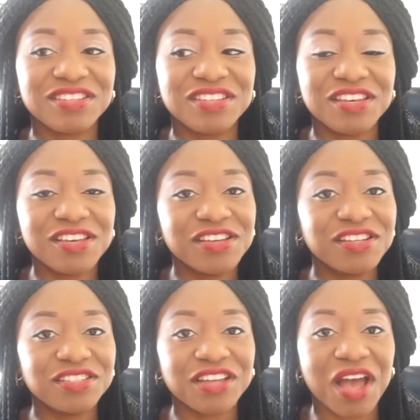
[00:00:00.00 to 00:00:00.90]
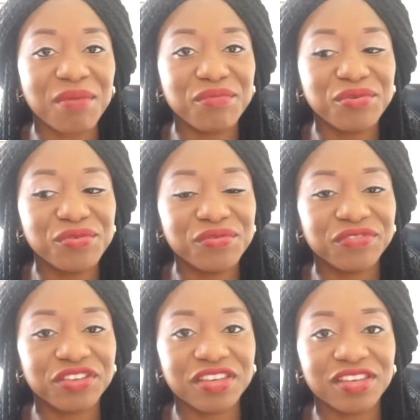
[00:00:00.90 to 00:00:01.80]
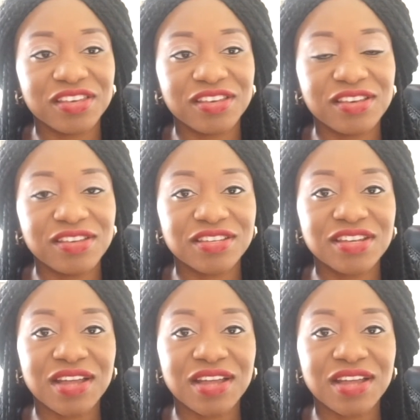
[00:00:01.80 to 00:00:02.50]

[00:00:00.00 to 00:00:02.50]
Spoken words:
India movies,